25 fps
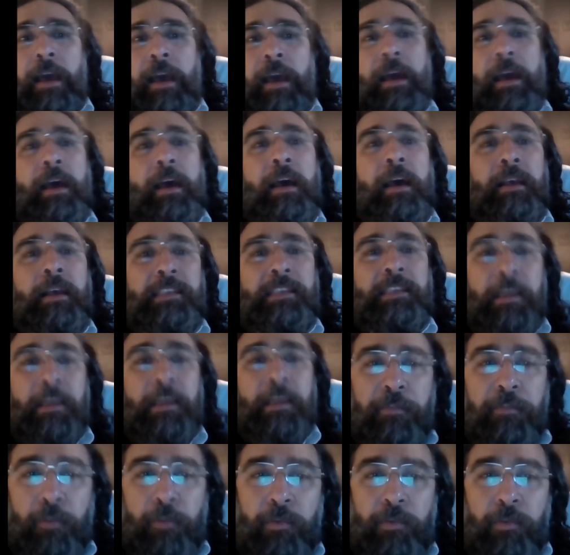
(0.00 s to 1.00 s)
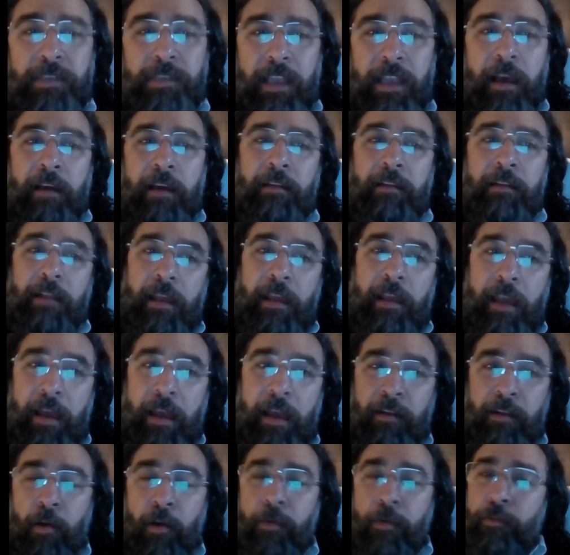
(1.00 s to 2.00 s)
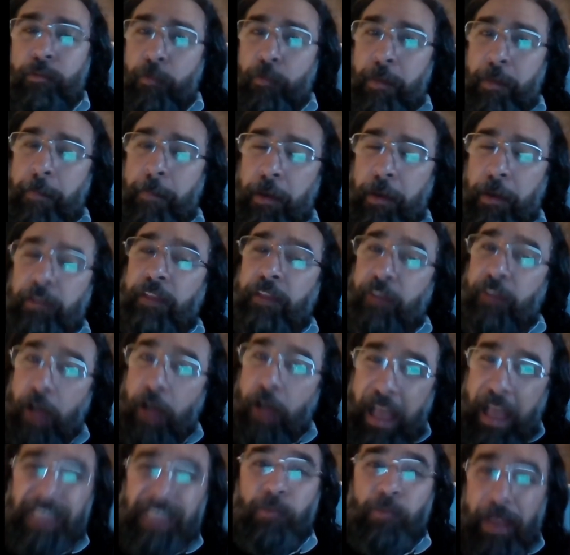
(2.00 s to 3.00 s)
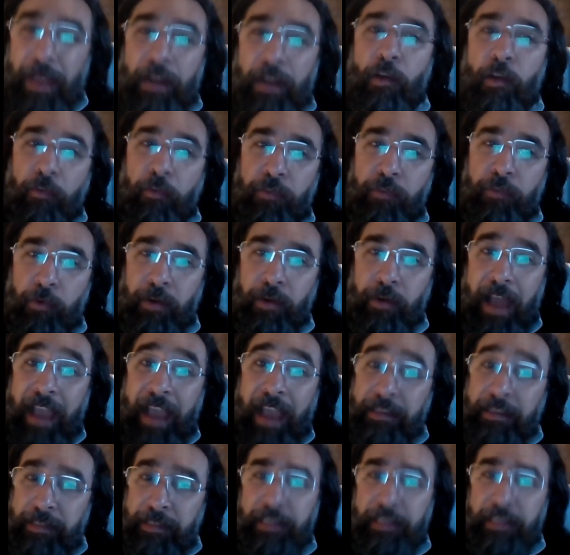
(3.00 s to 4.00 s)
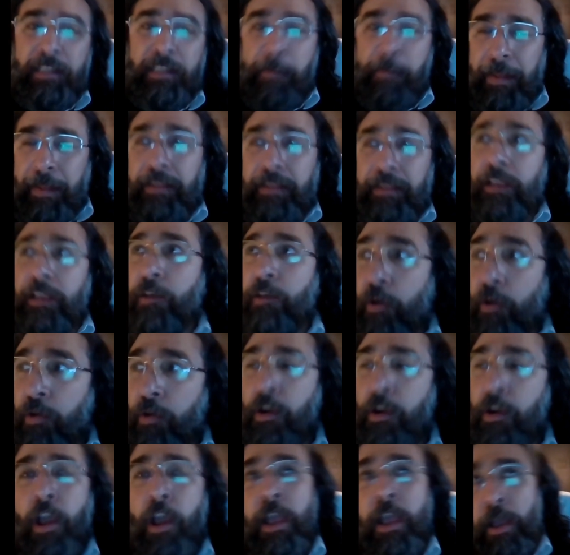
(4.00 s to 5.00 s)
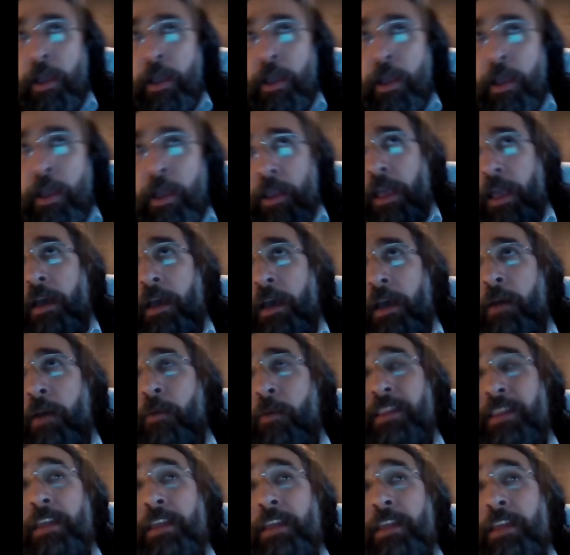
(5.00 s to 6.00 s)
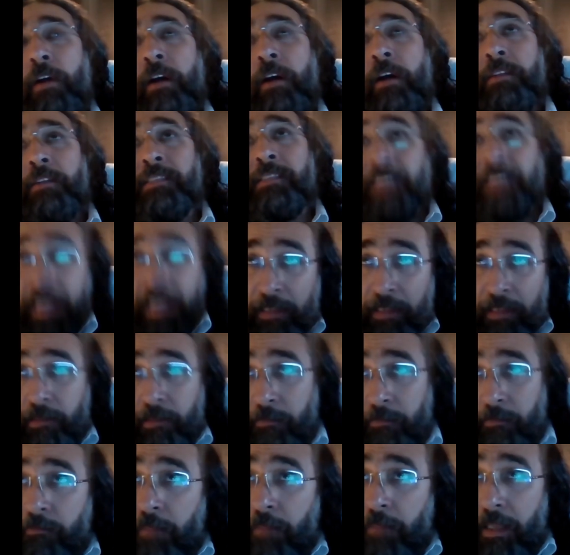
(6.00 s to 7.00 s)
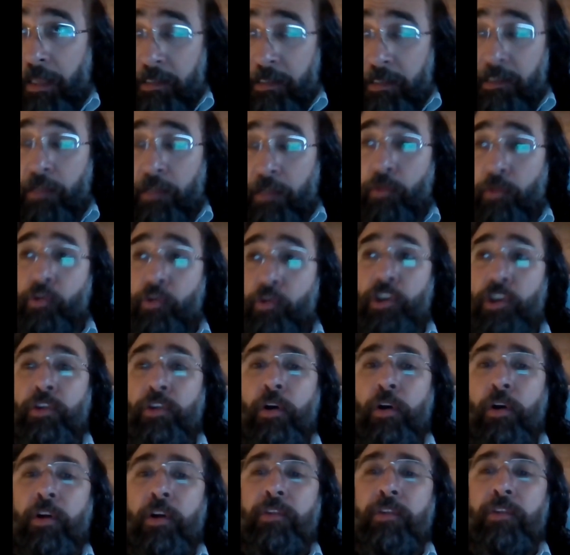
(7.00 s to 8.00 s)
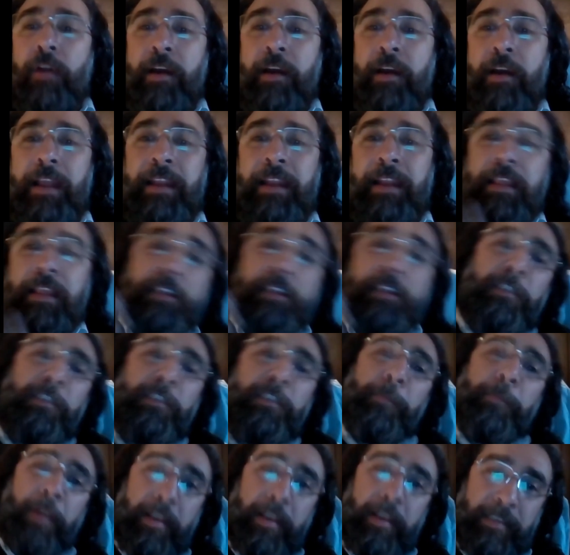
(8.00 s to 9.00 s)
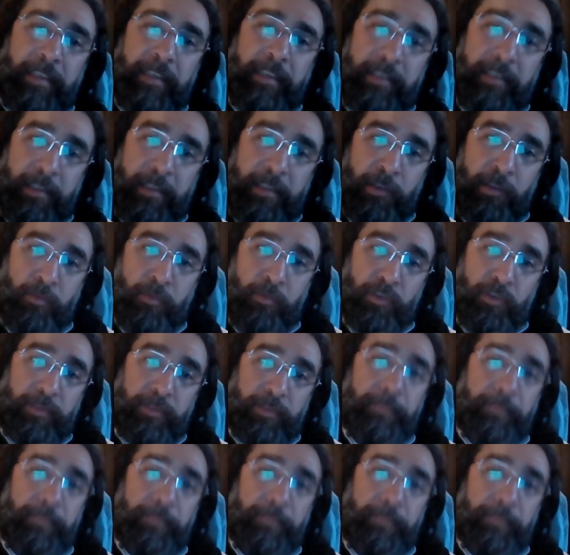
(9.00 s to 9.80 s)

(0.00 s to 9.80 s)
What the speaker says: Some of those are going to be part of as well of your IT, depending on whether you are a state institution or you are an enterprise institution.